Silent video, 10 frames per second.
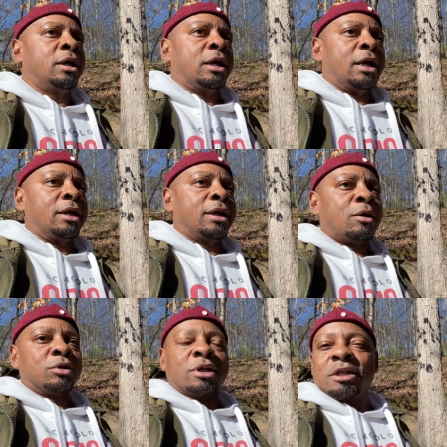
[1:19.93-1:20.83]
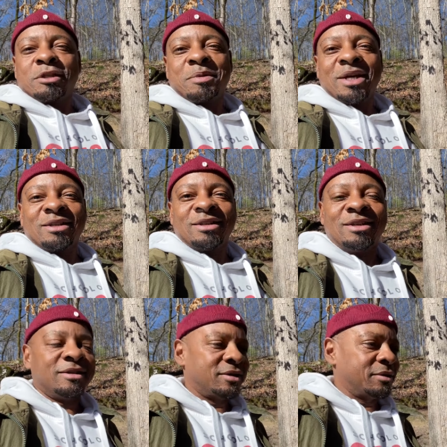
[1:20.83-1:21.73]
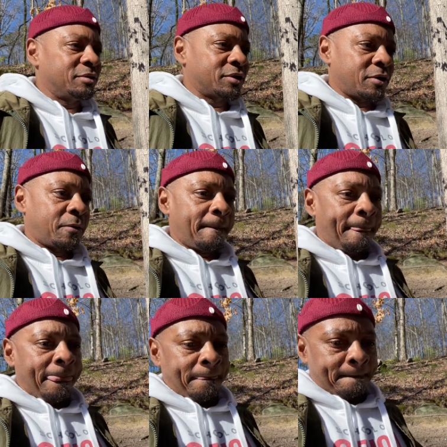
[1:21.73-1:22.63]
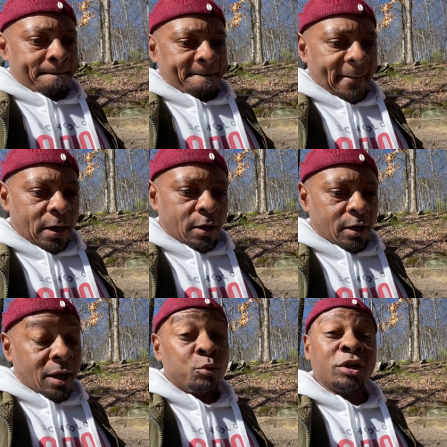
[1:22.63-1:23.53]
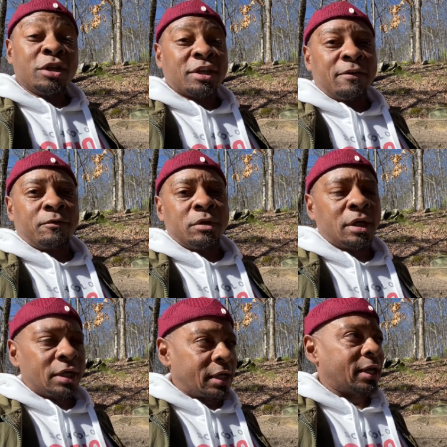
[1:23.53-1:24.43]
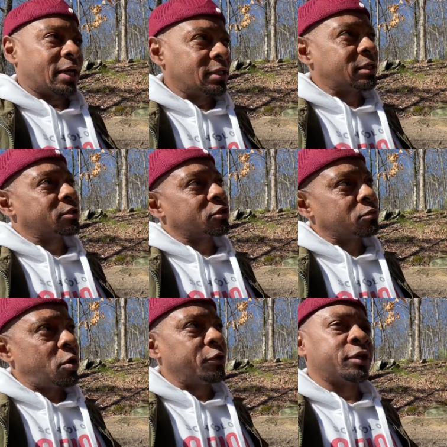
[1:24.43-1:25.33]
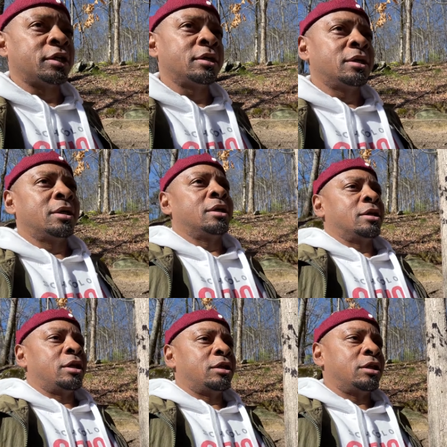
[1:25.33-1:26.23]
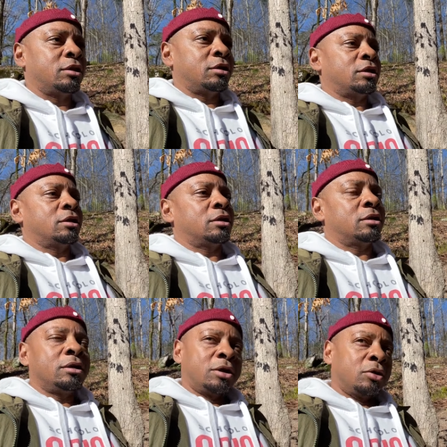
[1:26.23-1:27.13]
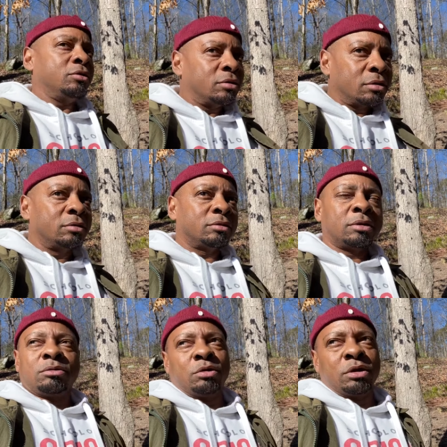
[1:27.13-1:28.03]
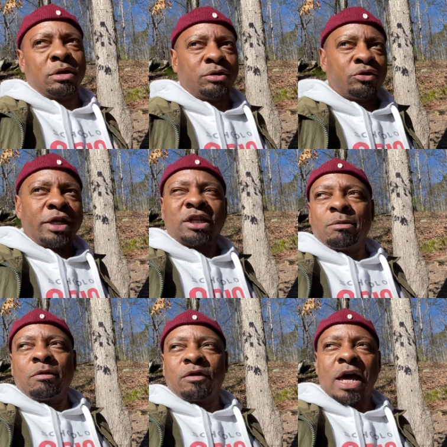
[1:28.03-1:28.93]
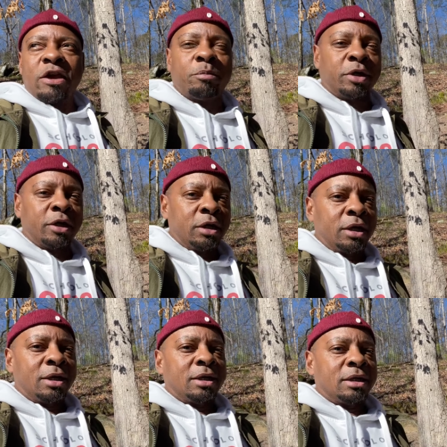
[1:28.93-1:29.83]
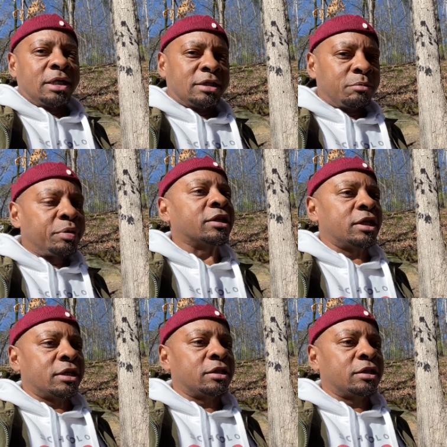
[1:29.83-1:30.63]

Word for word: And that was unexpected. So uh, I'm really thankful. And I, like I said, it's a small thing in, in the, in the, you know, grand scheme of life, but it's a big thing.